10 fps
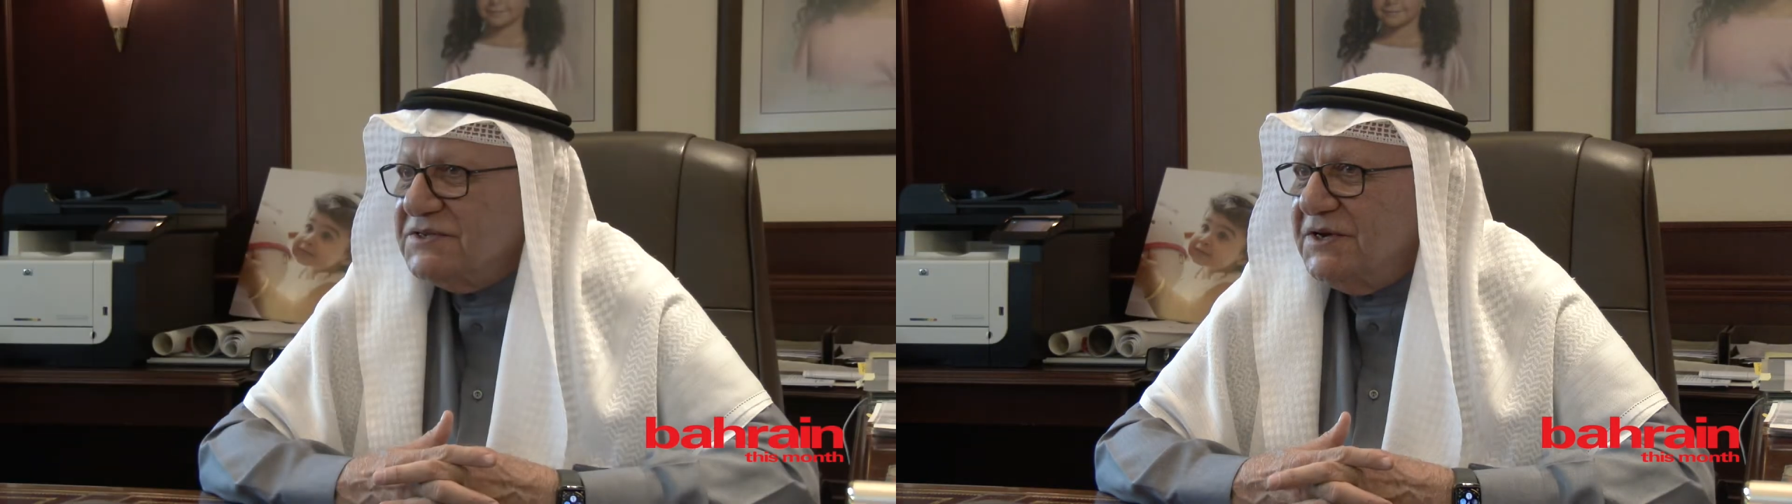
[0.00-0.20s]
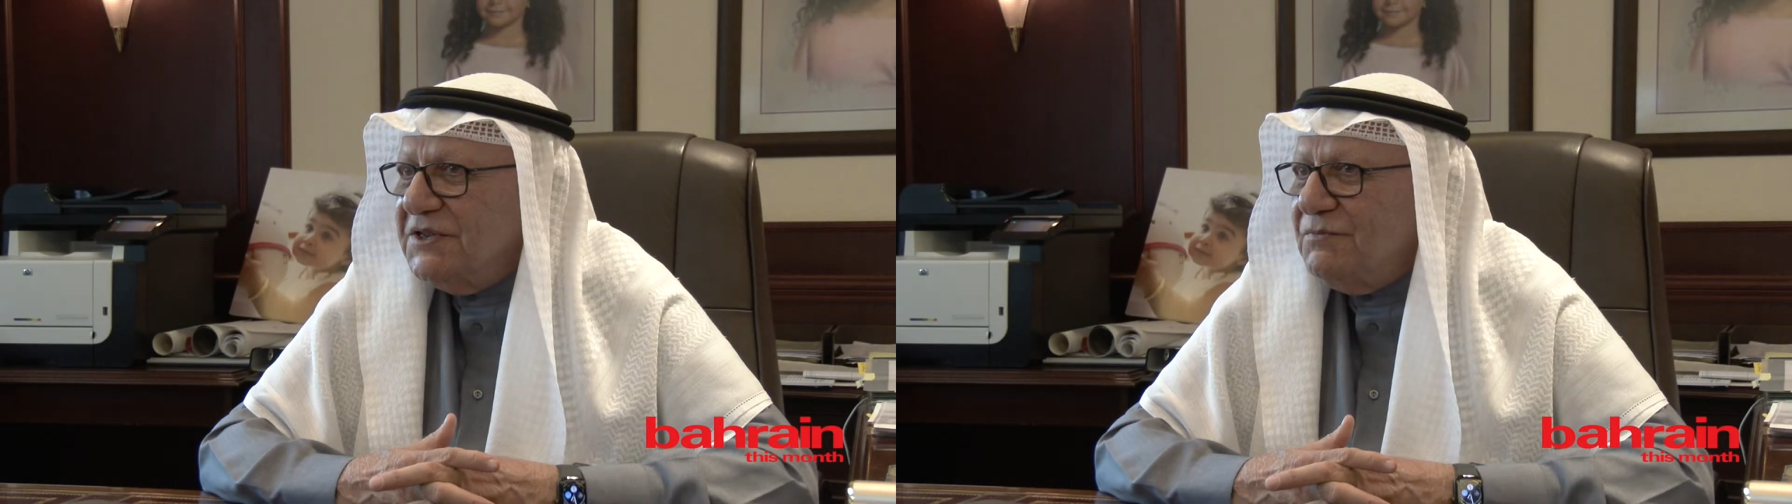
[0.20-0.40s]

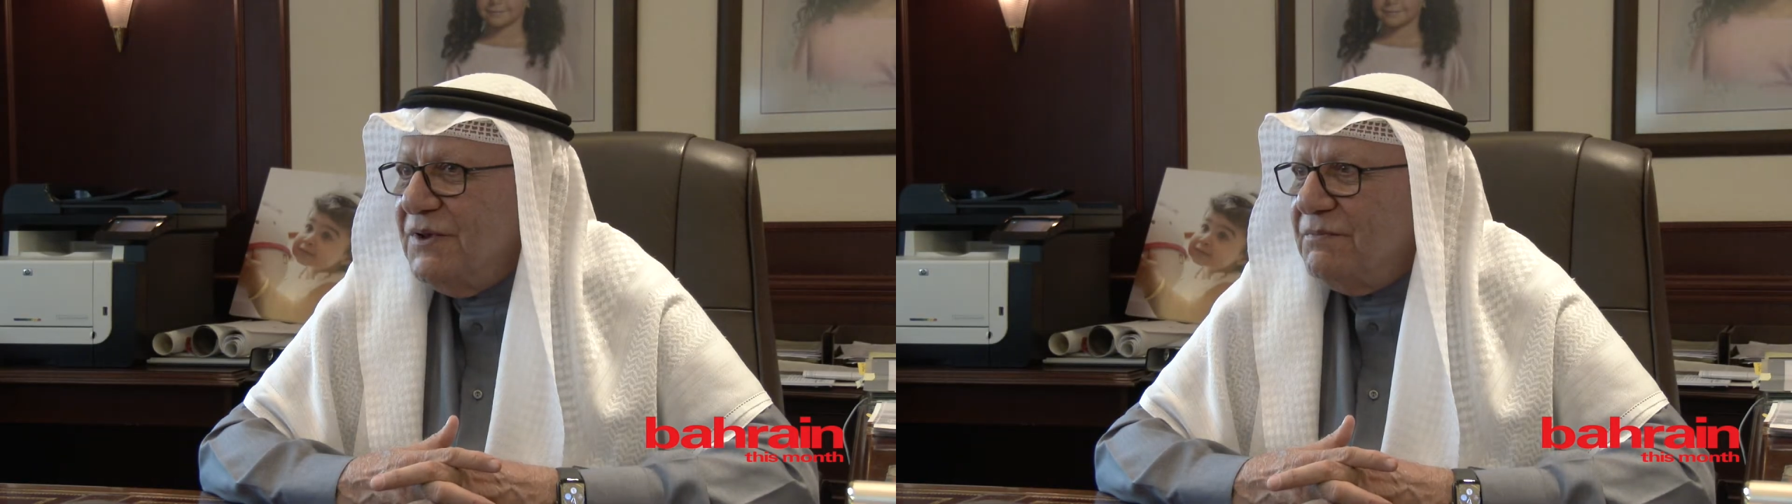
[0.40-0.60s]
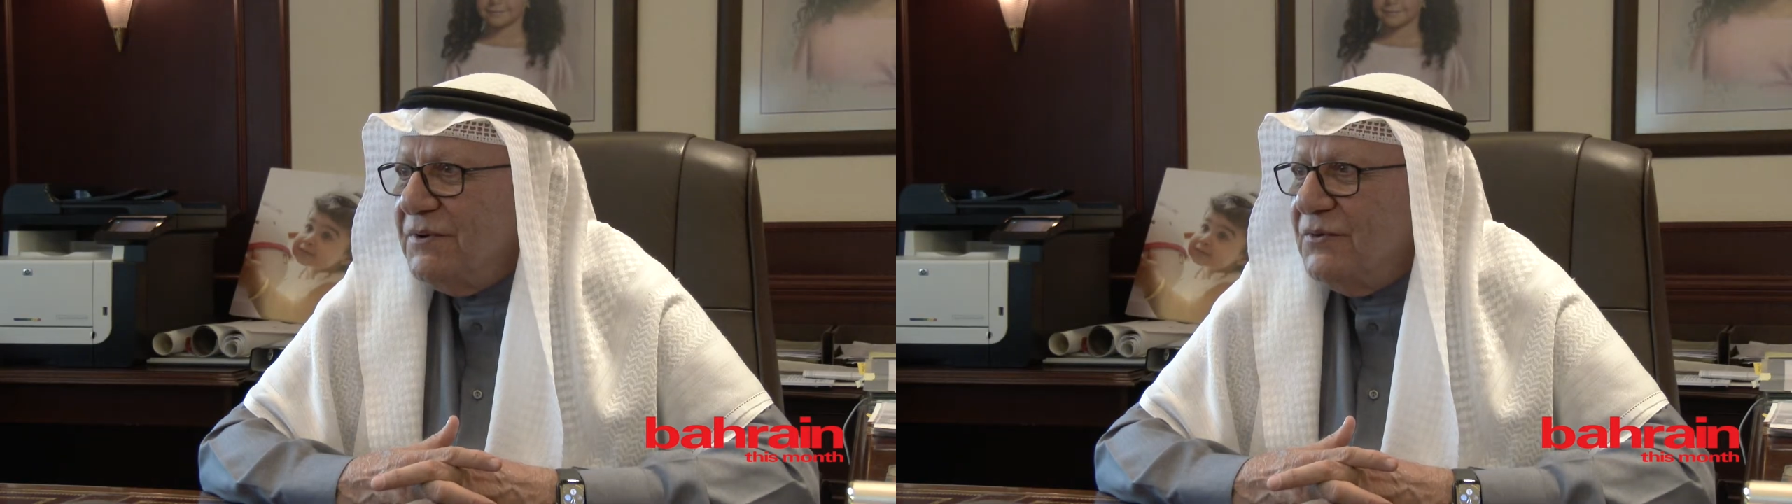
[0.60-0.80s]
treat
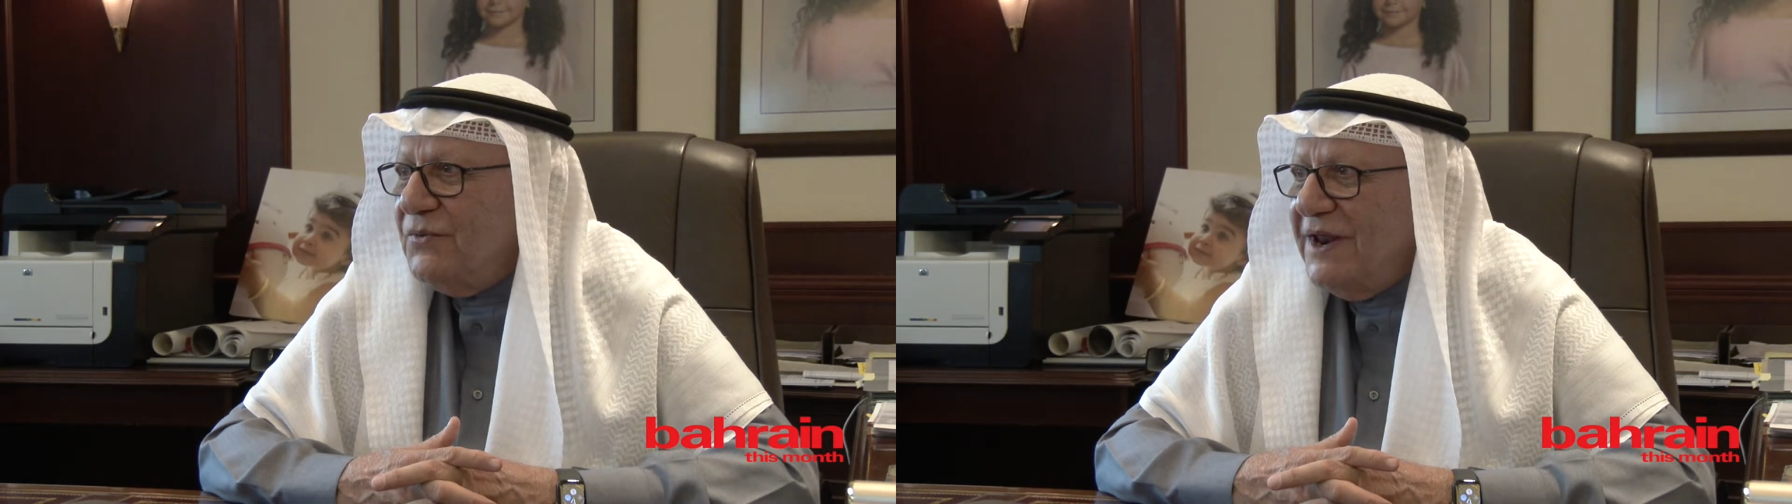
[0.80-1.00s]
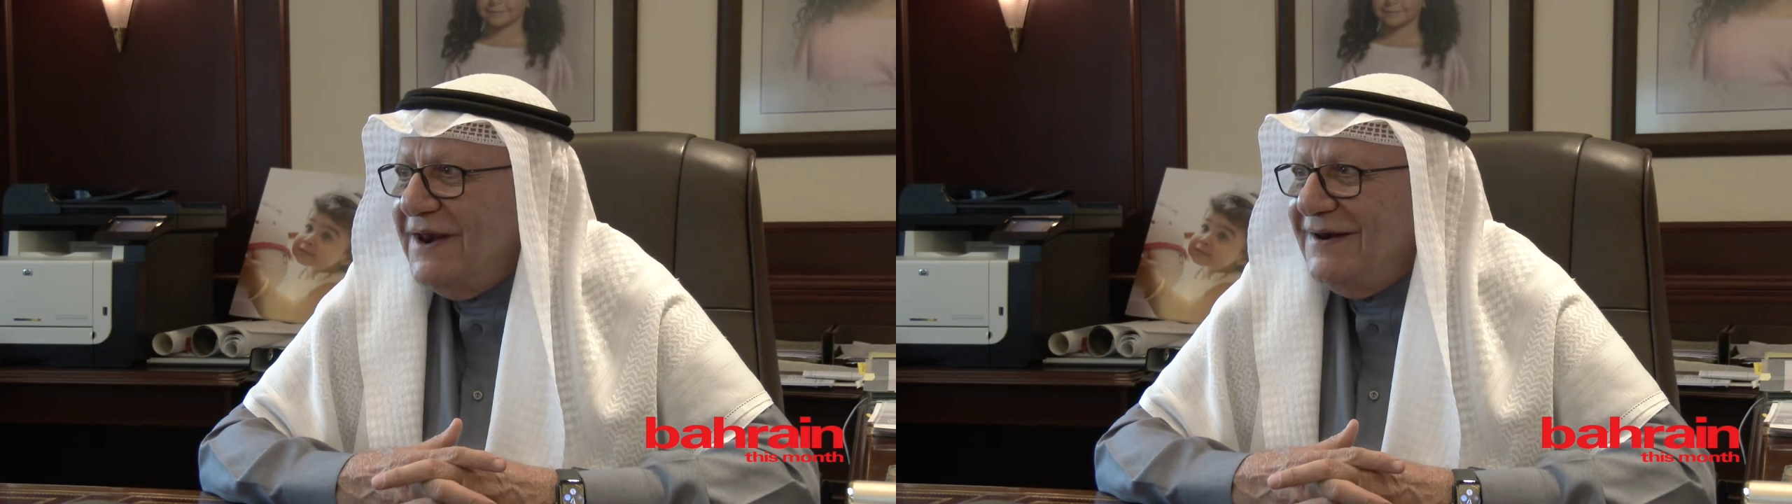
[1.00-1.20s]
people
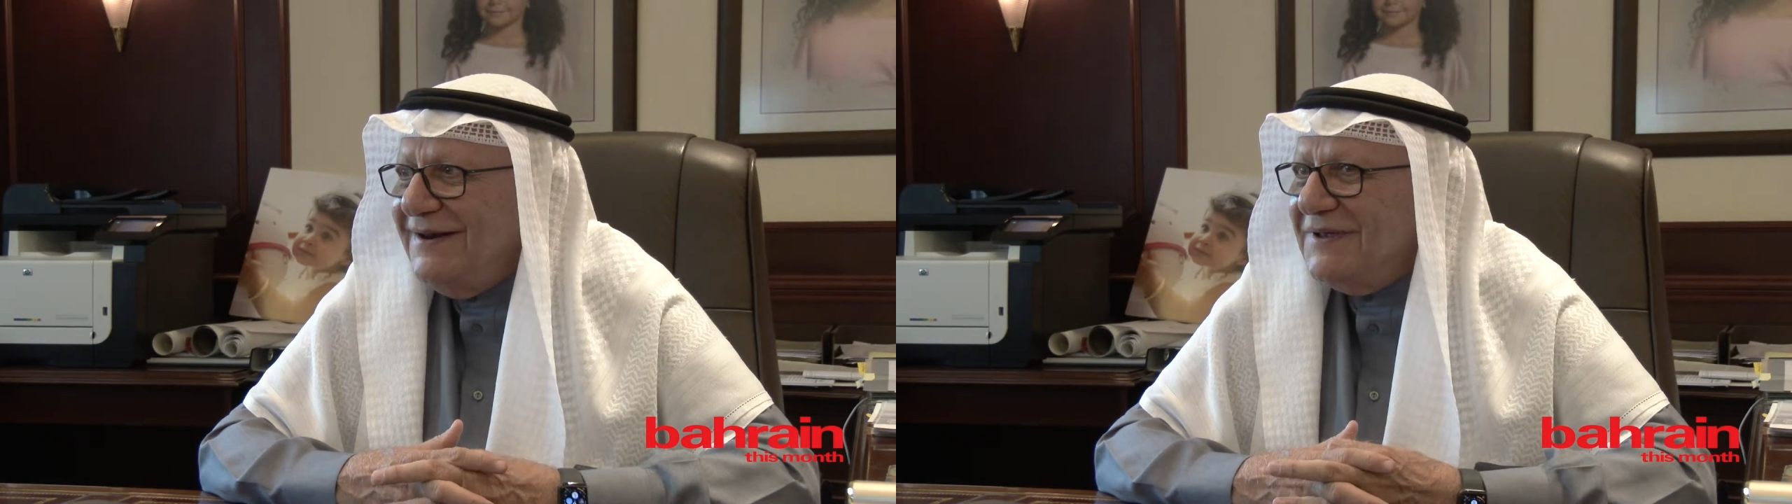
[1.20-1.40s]
well,